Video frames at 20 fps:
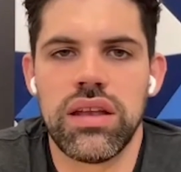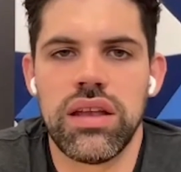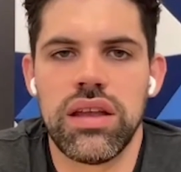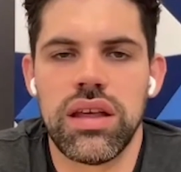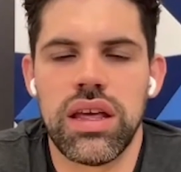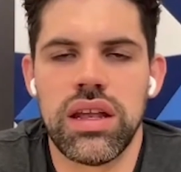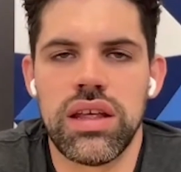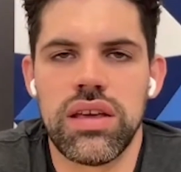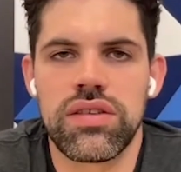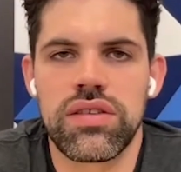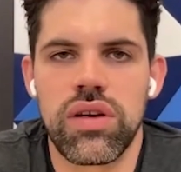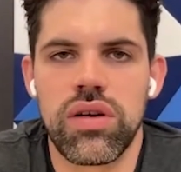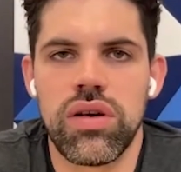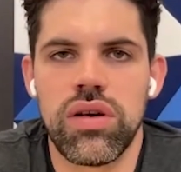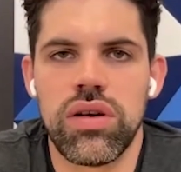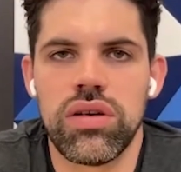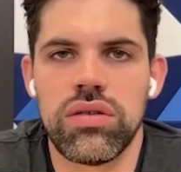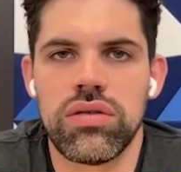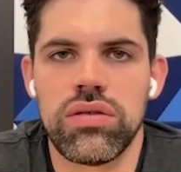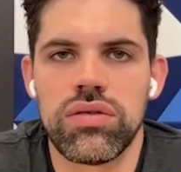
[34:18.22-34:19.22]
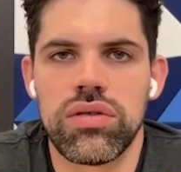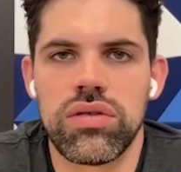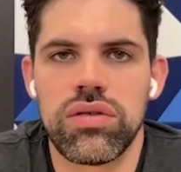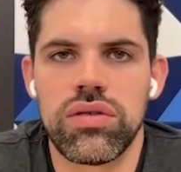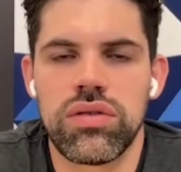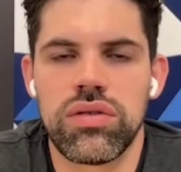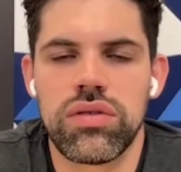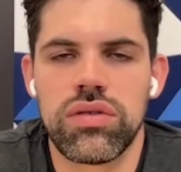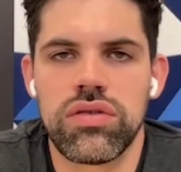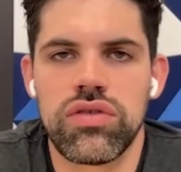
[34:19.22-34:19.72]
it is
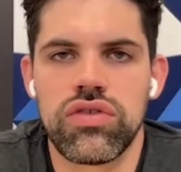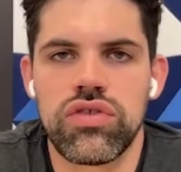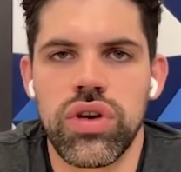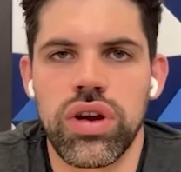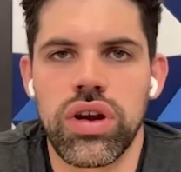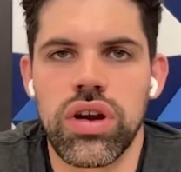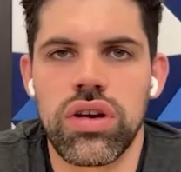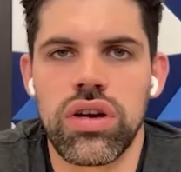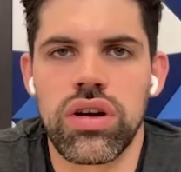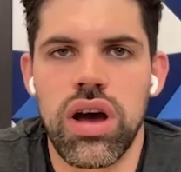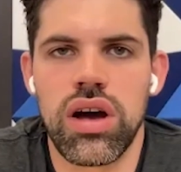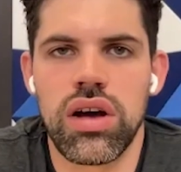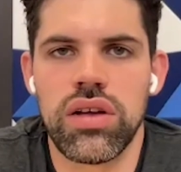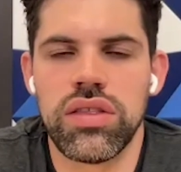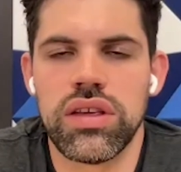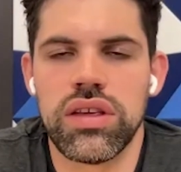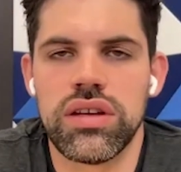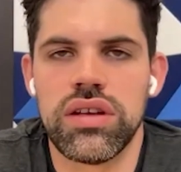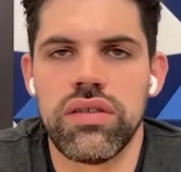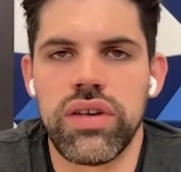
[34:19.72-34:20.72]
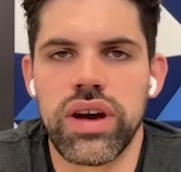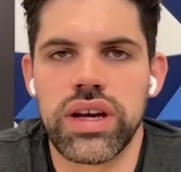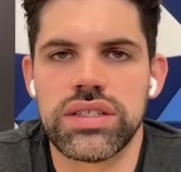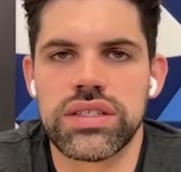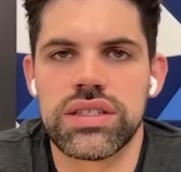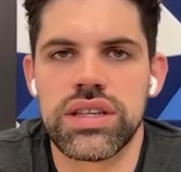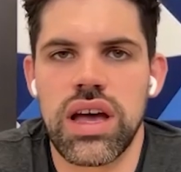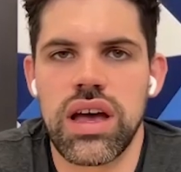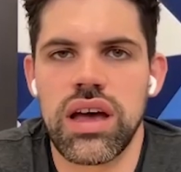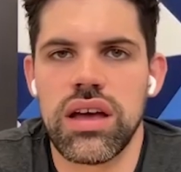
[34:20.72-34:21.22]
triggered on the device
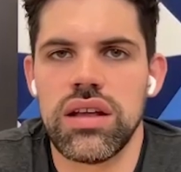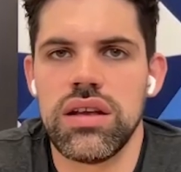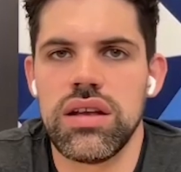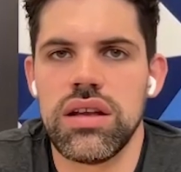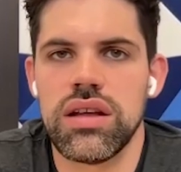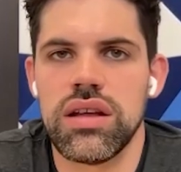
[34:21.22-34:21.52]
side